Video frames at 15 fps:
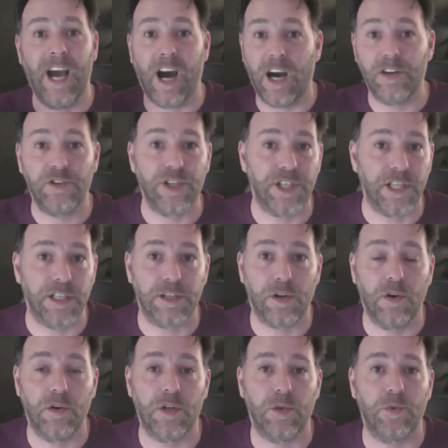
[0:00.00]
100 years
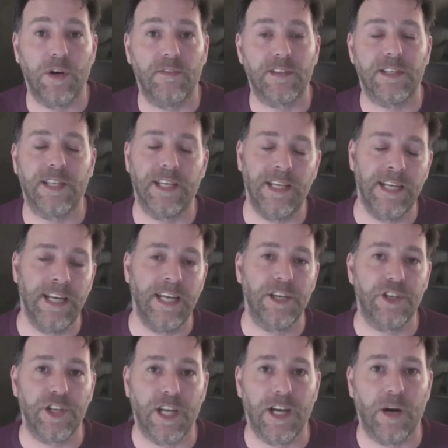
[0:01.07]
old or whatever and say,
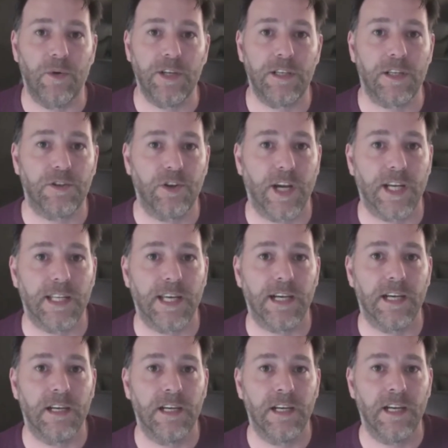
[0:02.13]
shit, I wish I'd tried
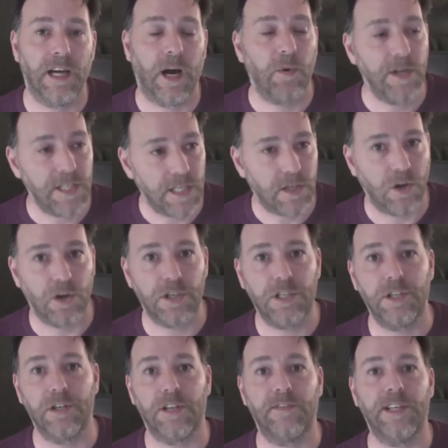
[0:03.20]
that. I wish I'd gone
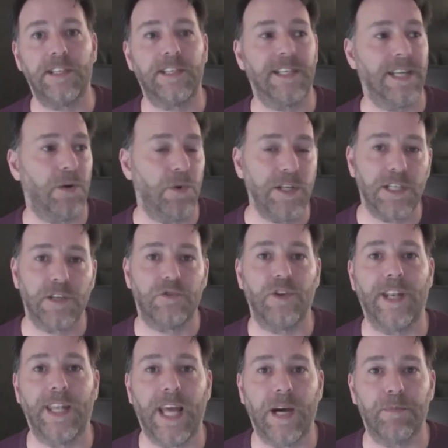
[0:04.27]
to university. I wish I'd
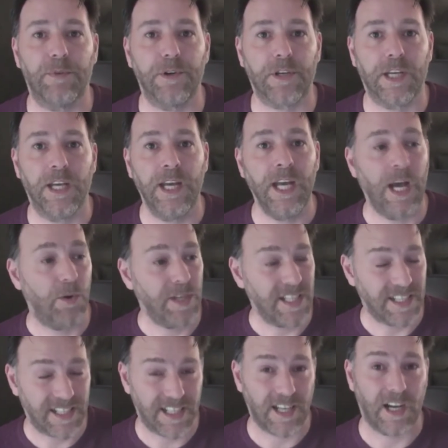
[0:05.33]
written that book. I wish
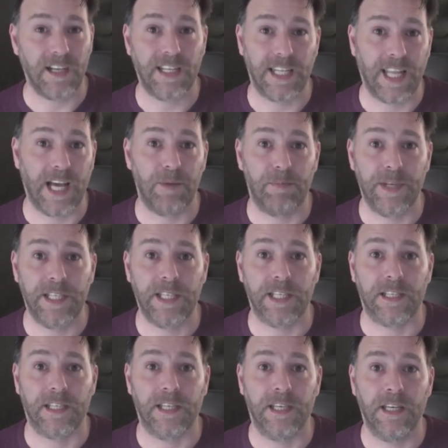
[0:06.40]
I'd started that
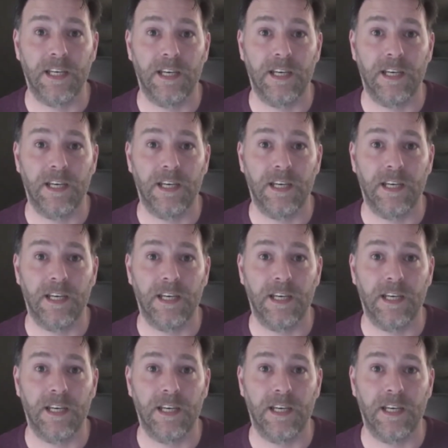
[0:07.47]
business.